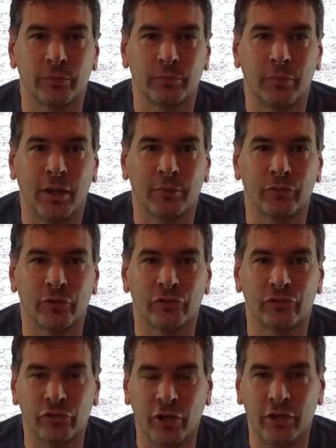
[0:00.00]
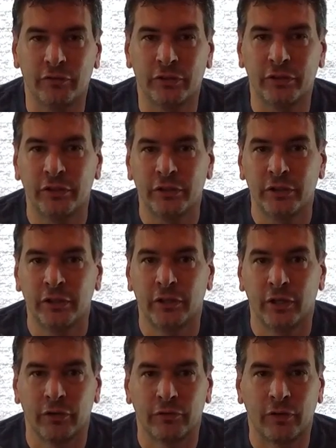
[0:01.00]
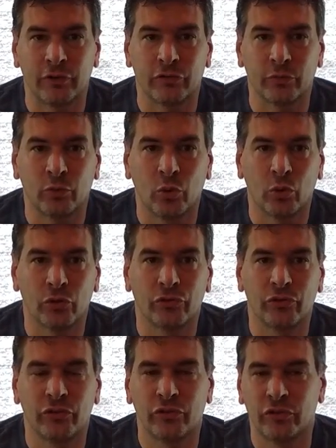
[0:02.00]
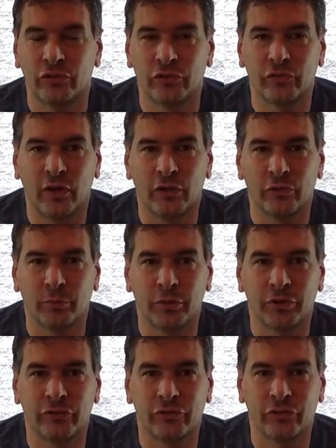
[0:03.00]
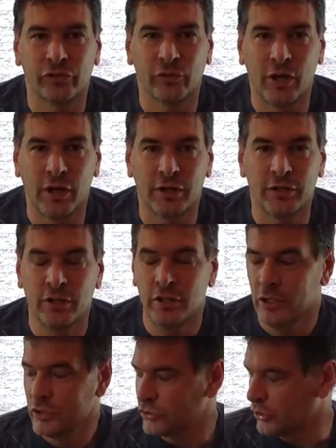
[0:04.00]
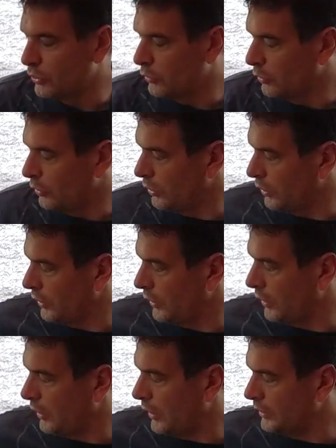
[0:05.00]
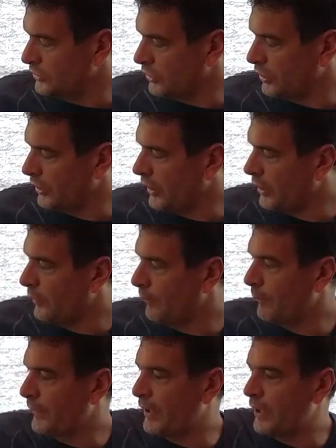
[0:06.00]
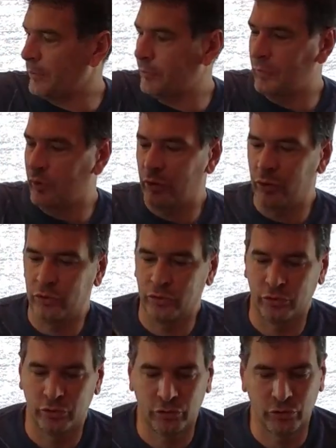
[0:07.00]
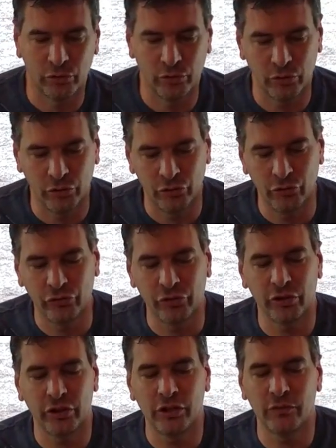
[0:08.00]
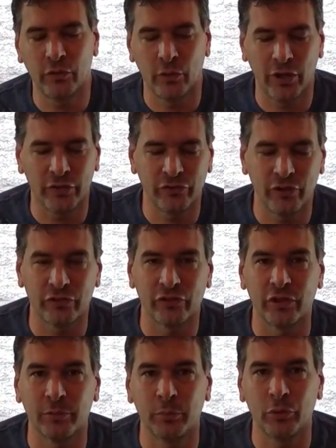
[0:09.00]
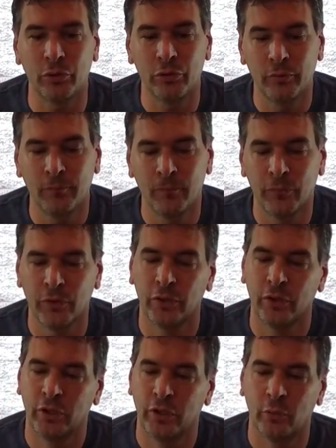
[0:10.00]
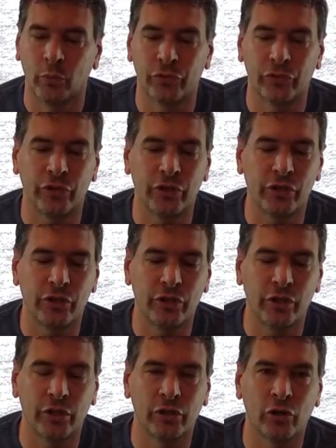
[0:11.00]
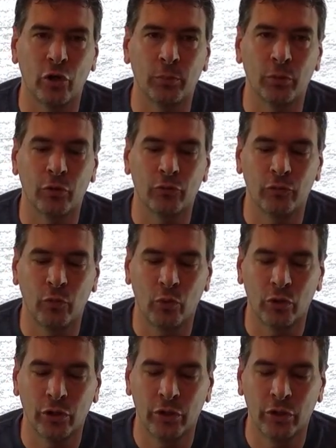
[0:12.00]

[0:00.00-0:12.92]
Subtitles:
maps on Strava, I found some courses and just found some places to ride. So I started out, I am using the Evo SS gimbal with the GoPro 4.